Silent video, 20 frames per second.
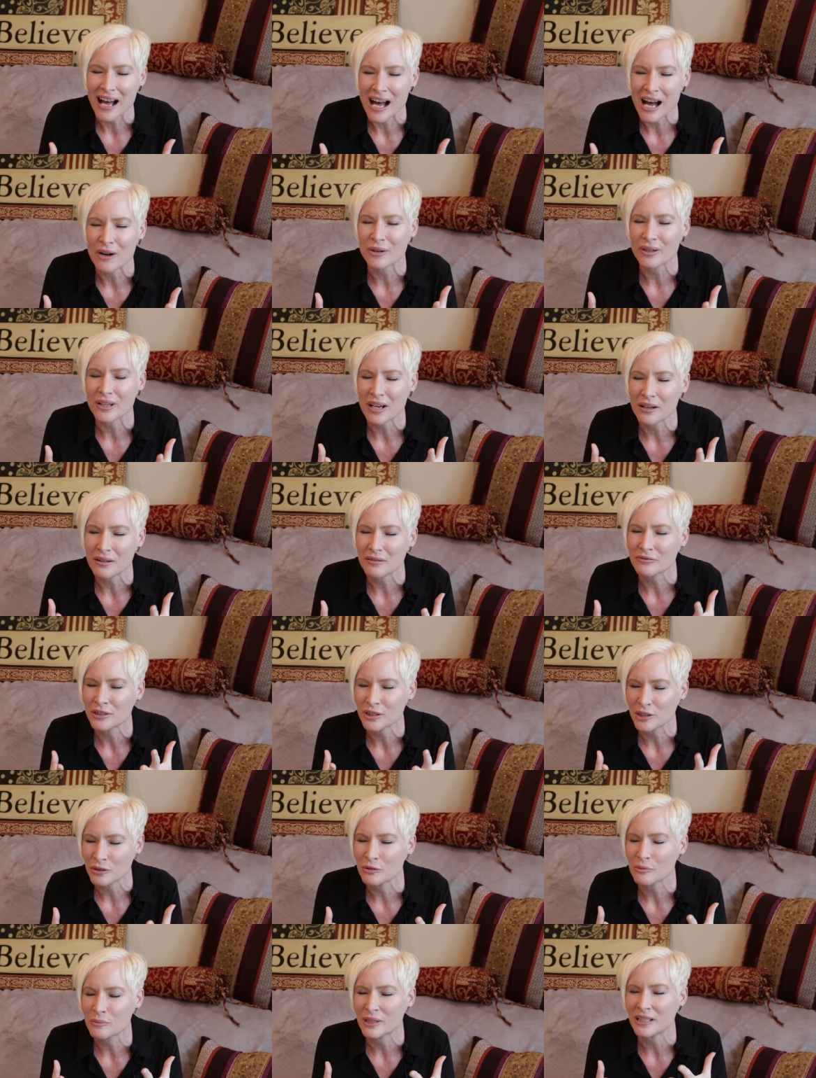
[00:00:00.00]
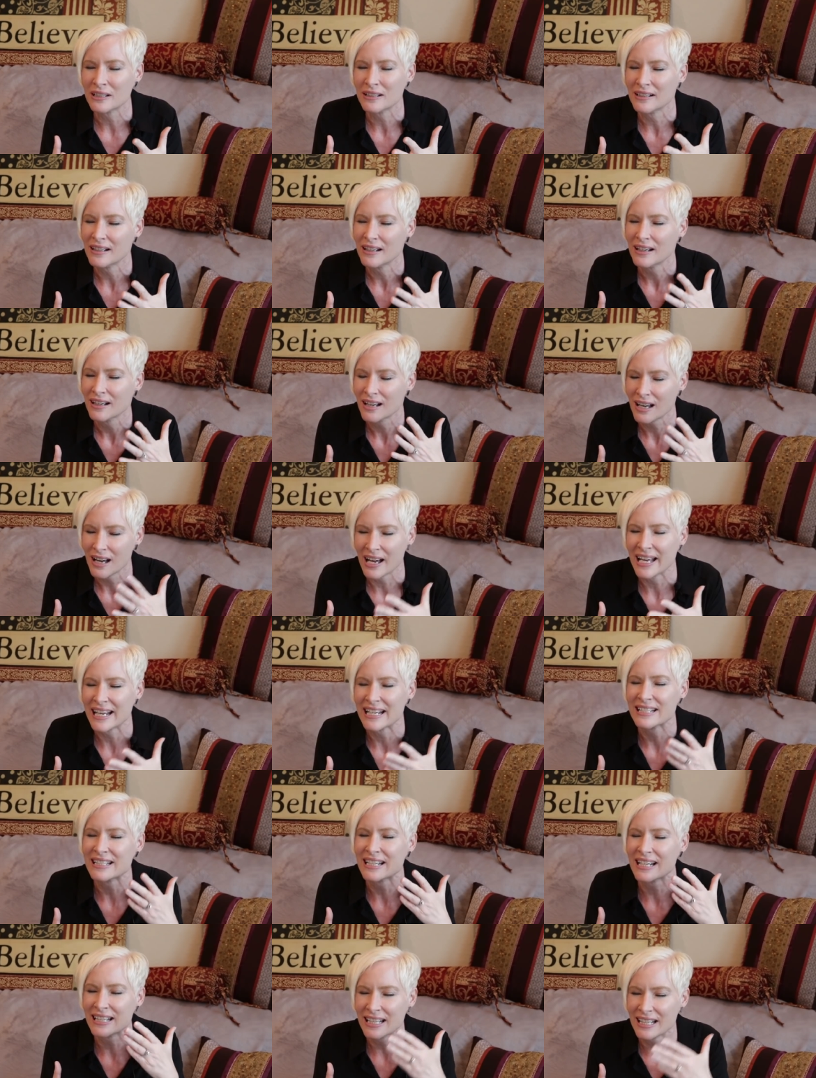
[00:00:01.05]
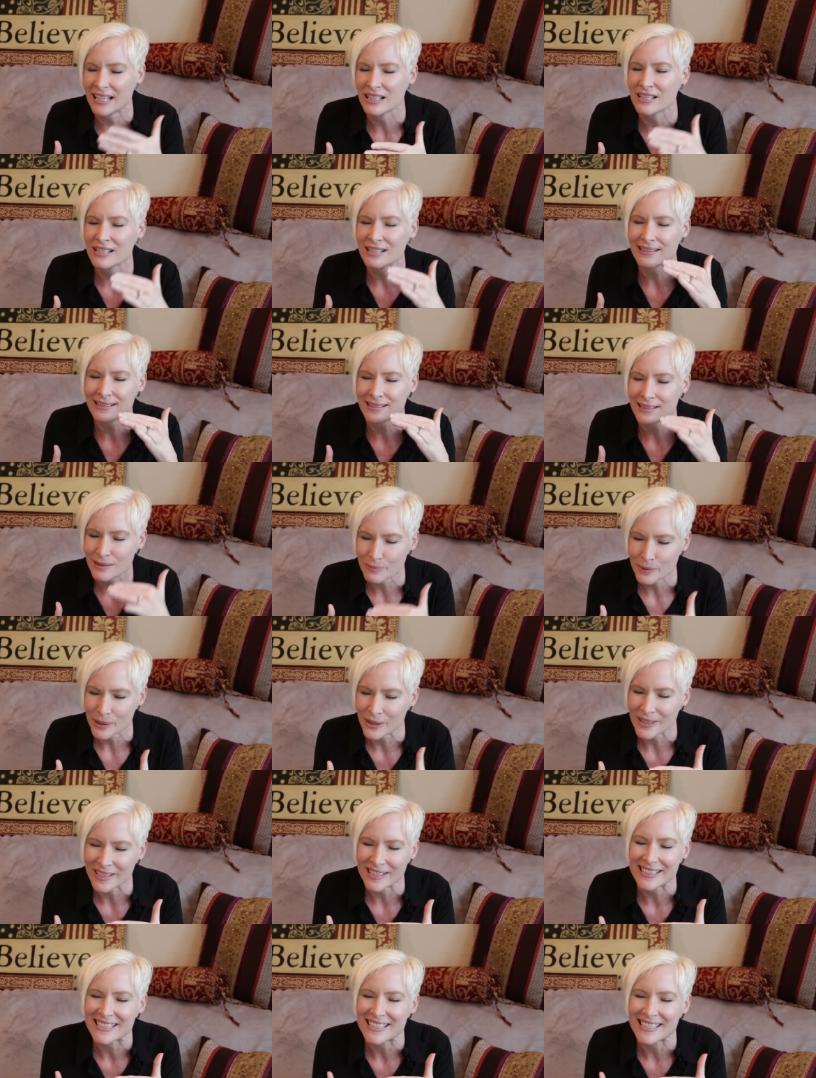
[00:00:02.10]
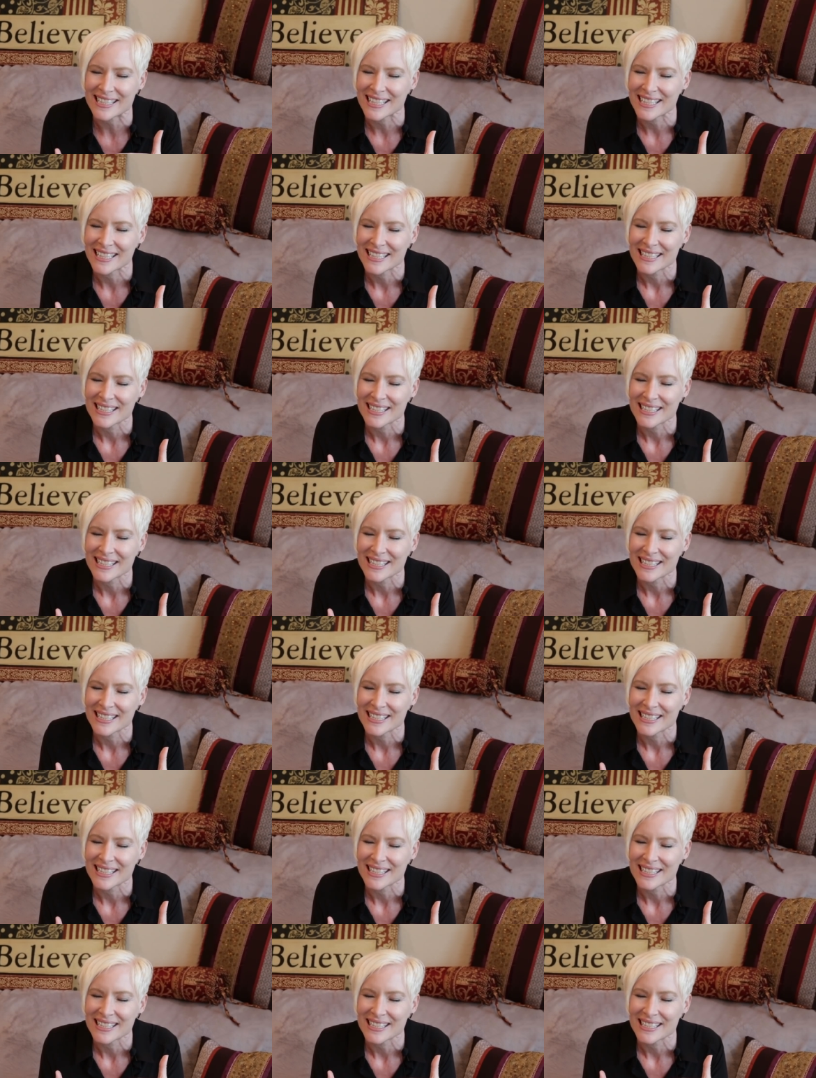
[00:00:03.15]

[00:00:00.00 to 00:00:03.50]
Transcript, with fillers: out of humankind and into spirit.